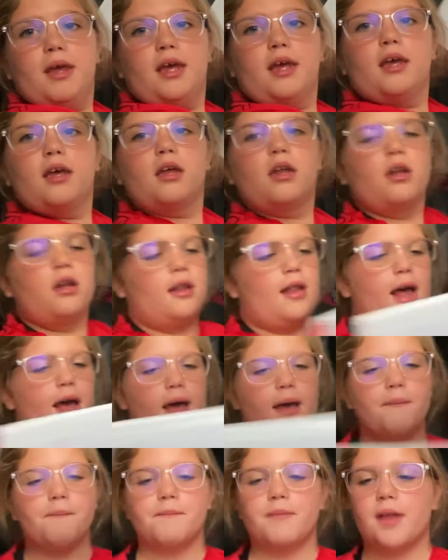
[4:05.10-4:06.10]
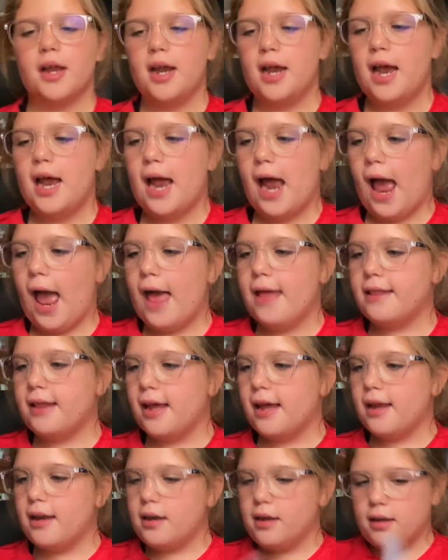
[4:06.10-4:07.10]
and that. And
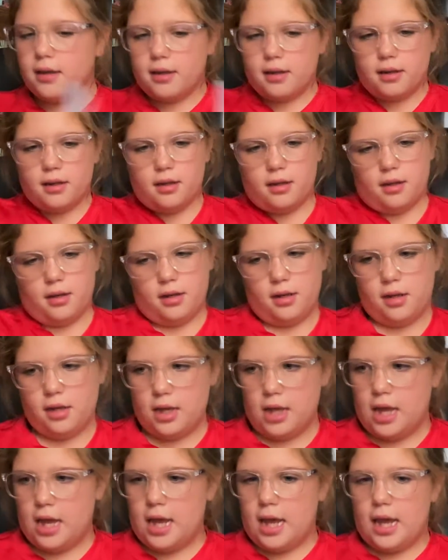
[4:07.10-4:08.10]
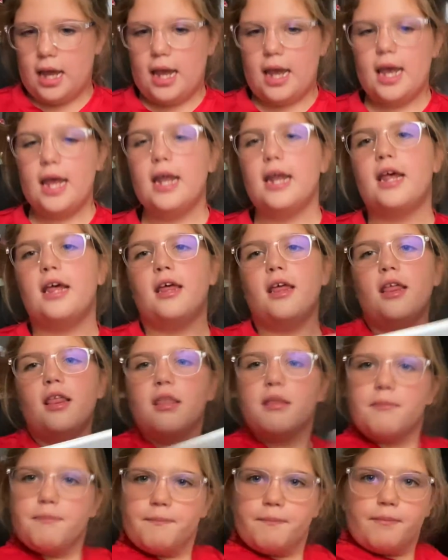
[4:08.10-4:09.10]
then it is
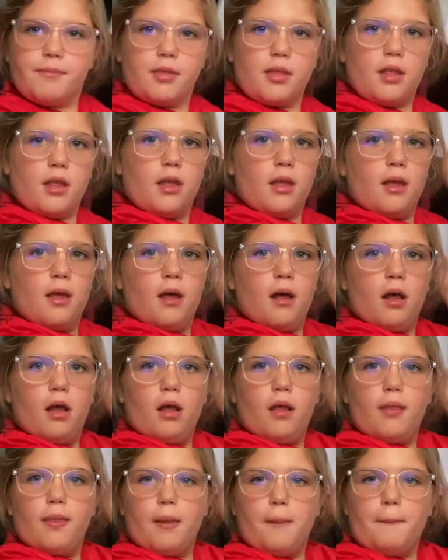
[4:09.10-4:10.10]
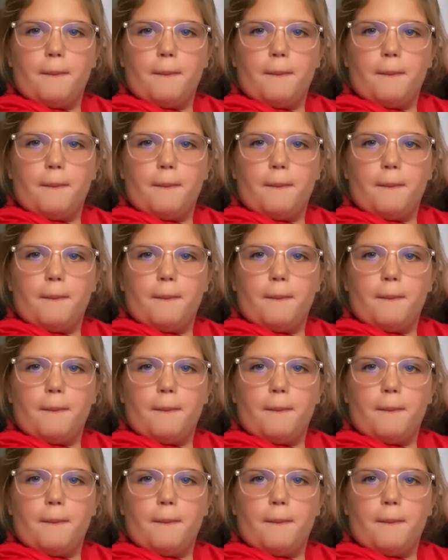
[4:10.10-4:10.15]
the